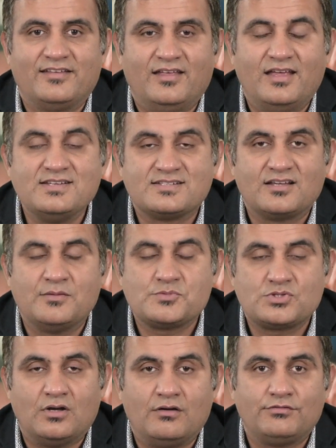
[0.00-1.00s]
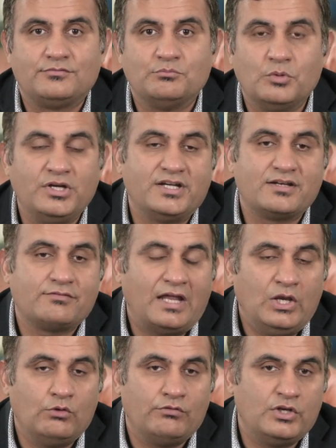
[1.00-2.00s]
in terms of monetary
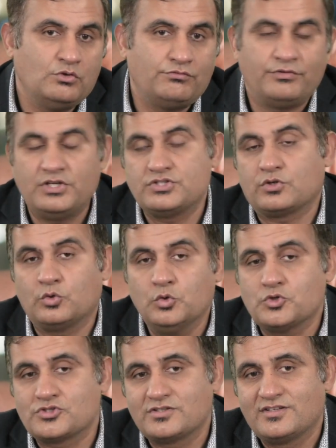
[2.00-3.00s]
value when you finish a course?